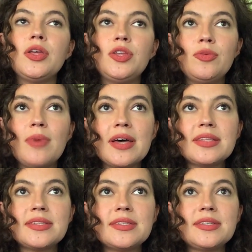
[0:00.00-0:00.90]
"You
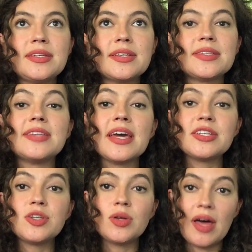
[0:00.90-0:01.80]
must say
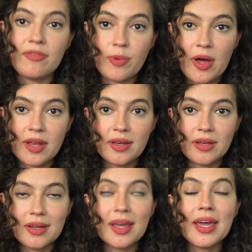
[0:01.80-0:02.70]
to your loved one
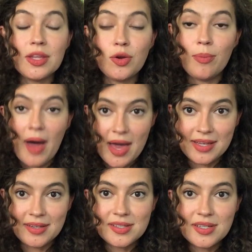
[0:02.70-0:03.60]
in your
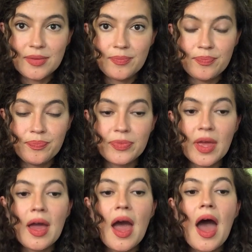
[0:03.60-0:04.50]
mind,
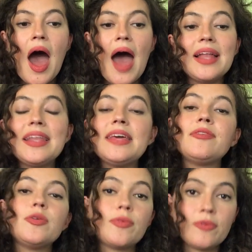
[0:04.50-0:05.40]
I leave
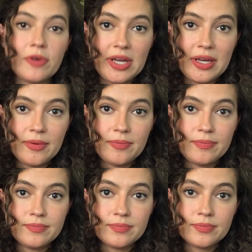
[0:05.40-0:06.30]
you free
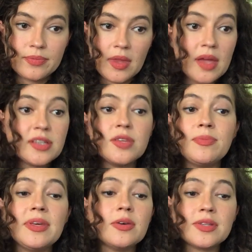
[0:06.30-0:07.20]
to
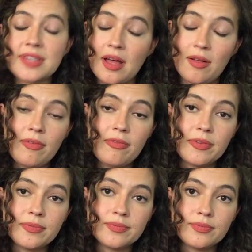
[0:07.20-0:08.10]
be yourself,
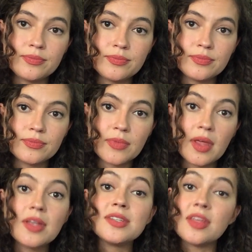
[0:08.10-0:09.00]

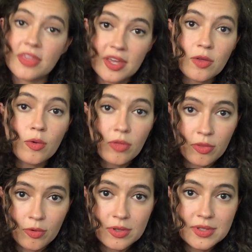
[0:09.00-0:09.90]
to think your
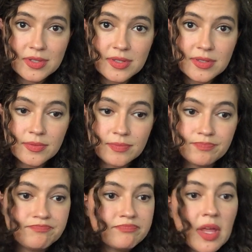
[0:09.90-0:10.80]
thoughts,
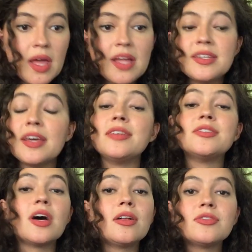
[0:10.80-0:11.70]
to
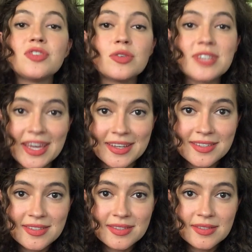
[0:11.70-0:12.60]
indulge your
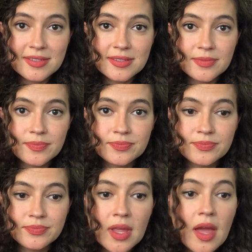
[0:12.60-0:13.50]
tastes,
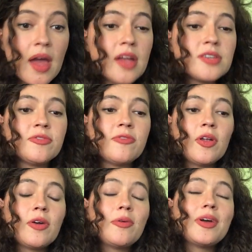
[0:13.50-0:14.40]
to
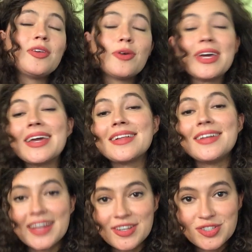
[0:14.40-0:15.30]
follow your
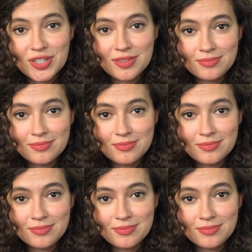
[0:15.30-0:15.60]
inclination,